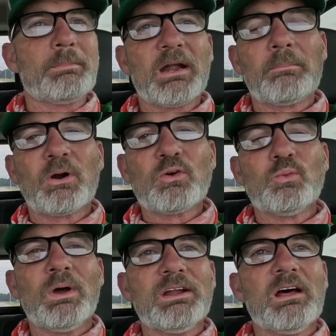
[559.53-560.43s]
have been a broke
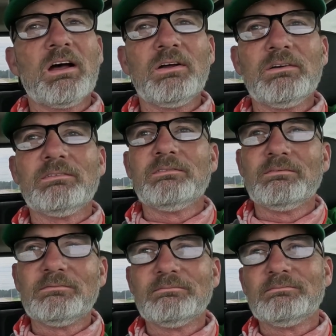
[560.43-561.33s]
window
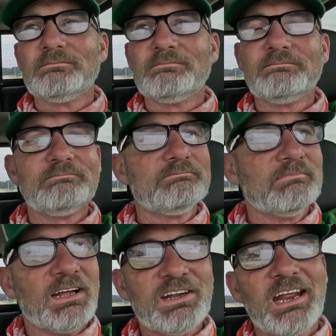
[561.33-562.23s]

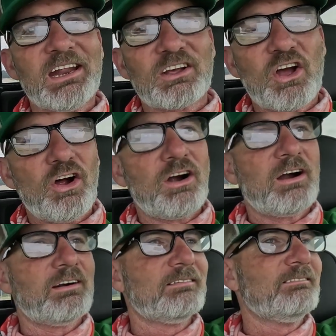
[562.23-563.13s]
a dented
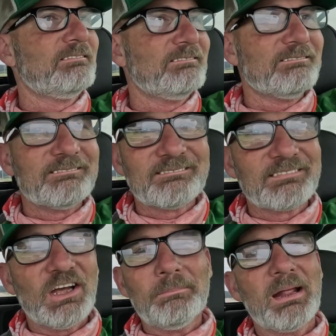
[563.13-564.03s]
car.
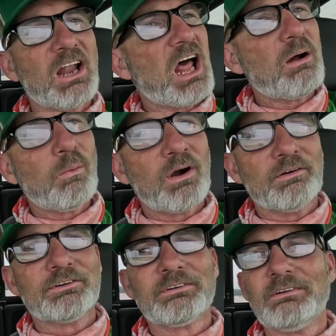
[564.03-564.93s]
Could have been a lot
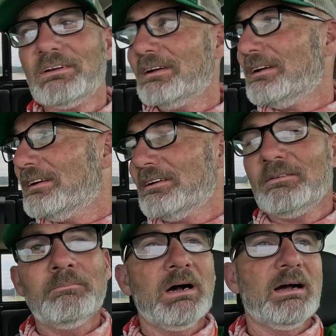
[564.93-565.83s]
worse.
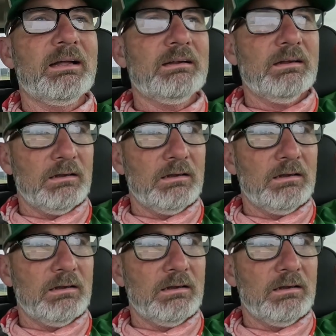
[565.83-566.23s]
But